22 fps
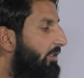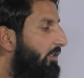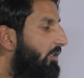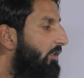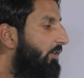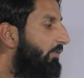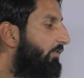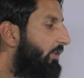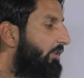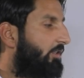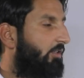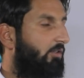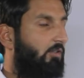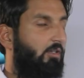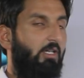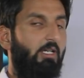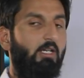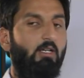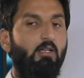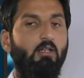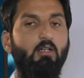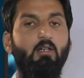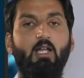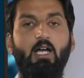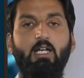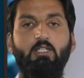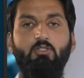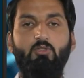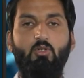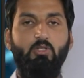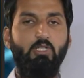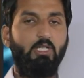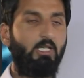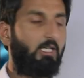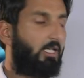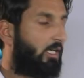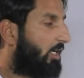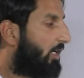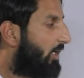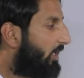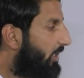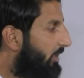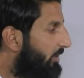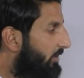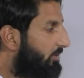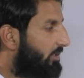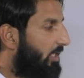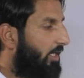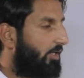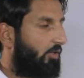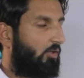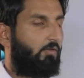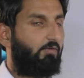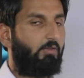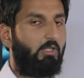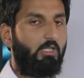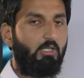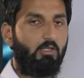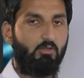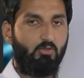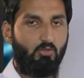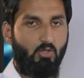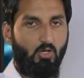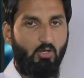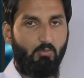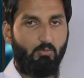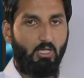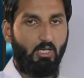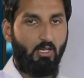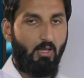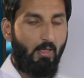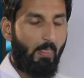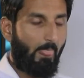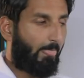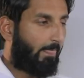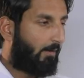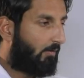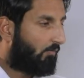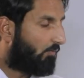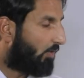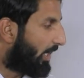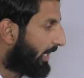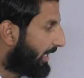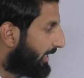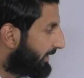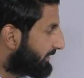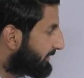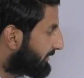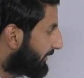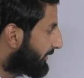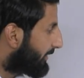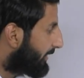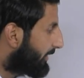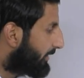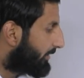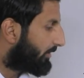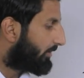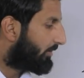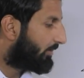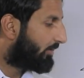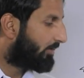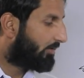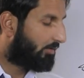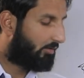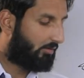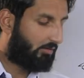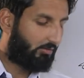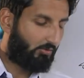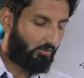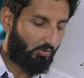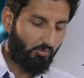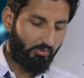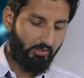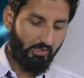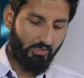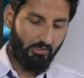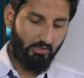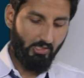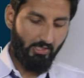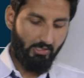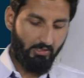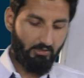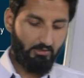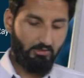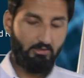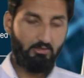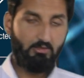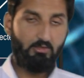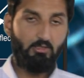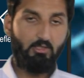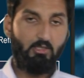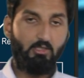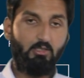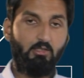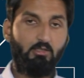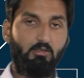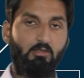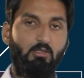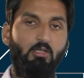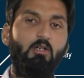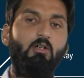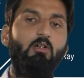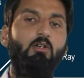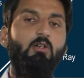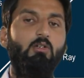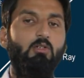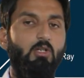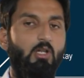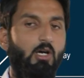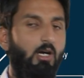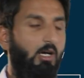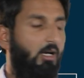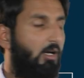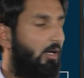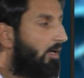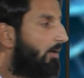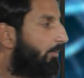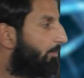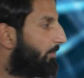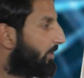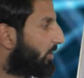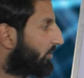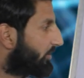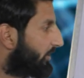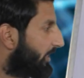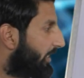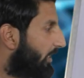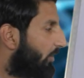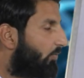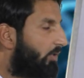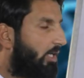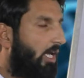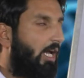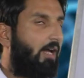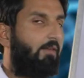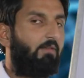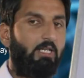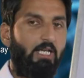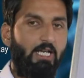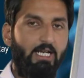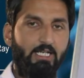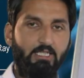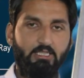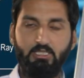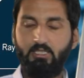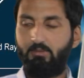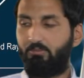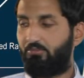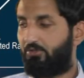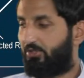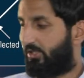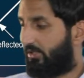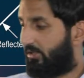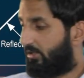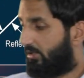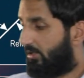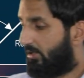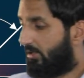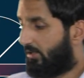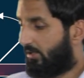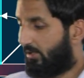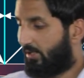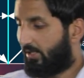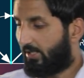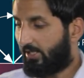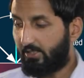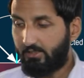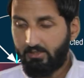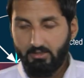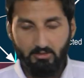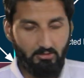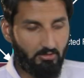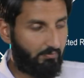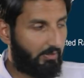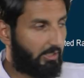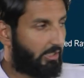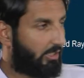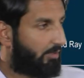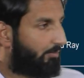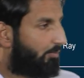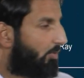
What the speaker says: and the reflected ray lies on the other side of the normal. Why I said that don't it as the third law? Because here we have an exception and it's very